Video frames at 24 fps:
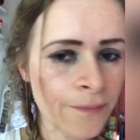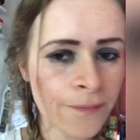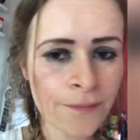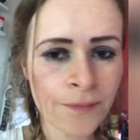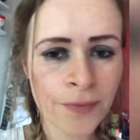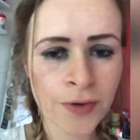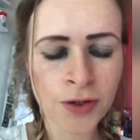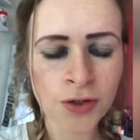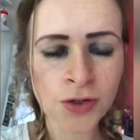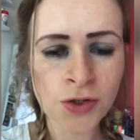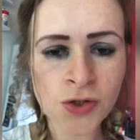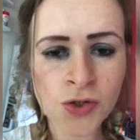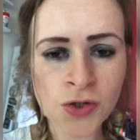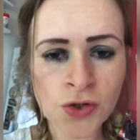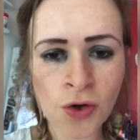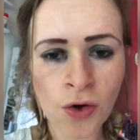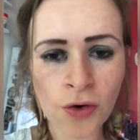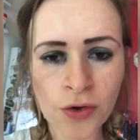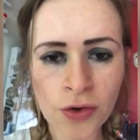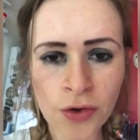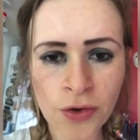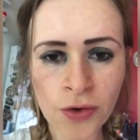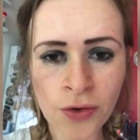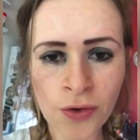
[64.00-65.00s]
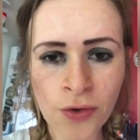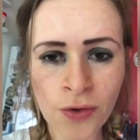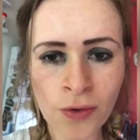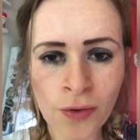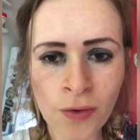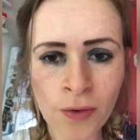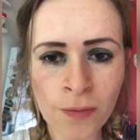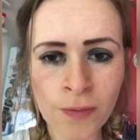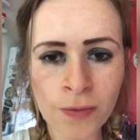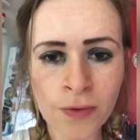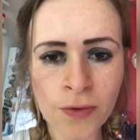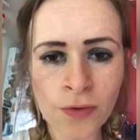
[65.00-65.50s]
put a stock
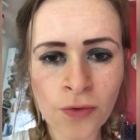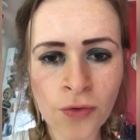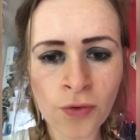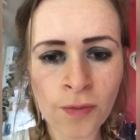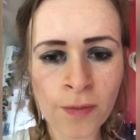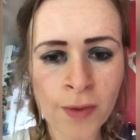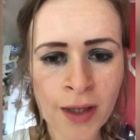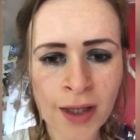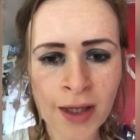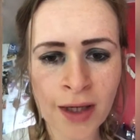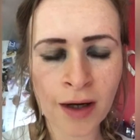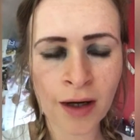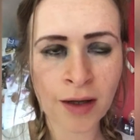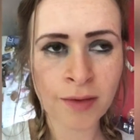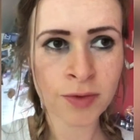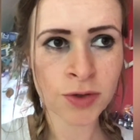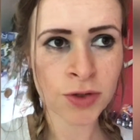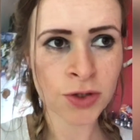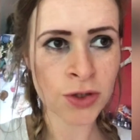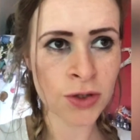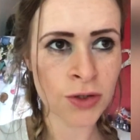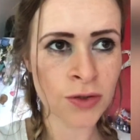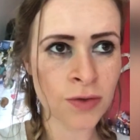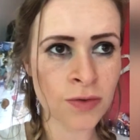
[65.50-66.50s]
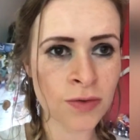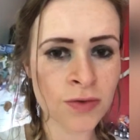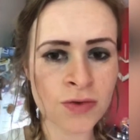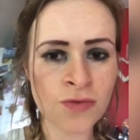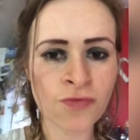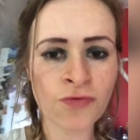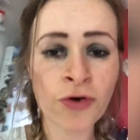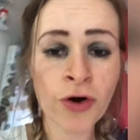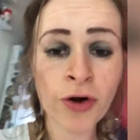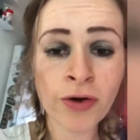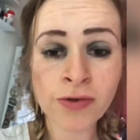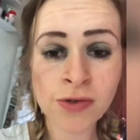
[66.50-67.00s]
cube. Normally I would use
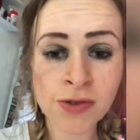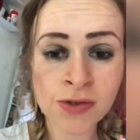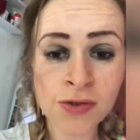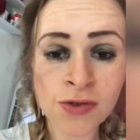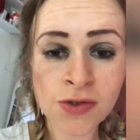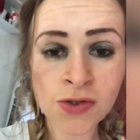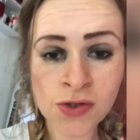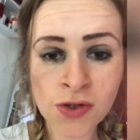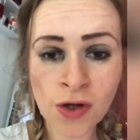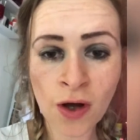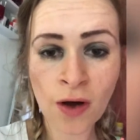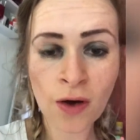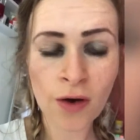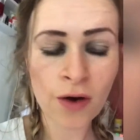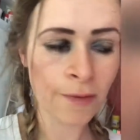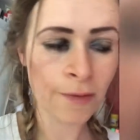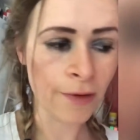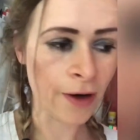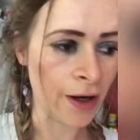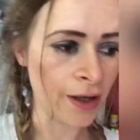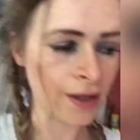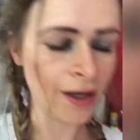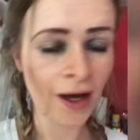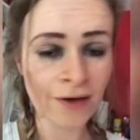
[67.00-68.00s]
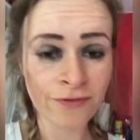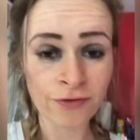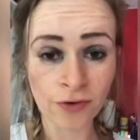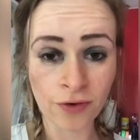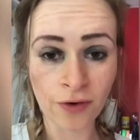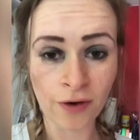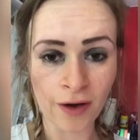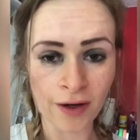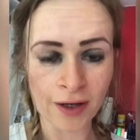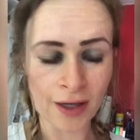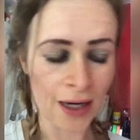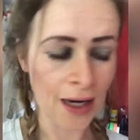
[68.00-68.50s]
frozen stock, but I haven't
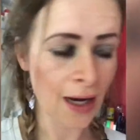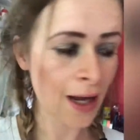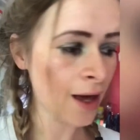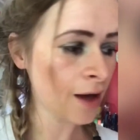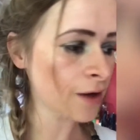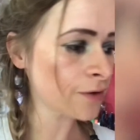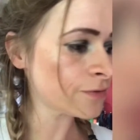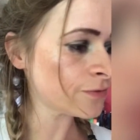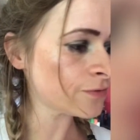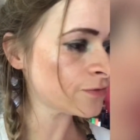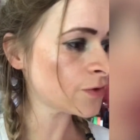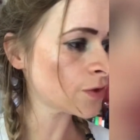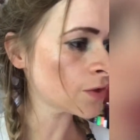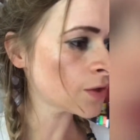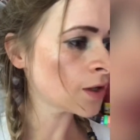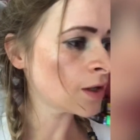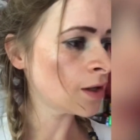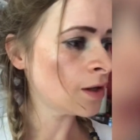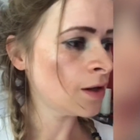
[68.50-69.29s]
got any left.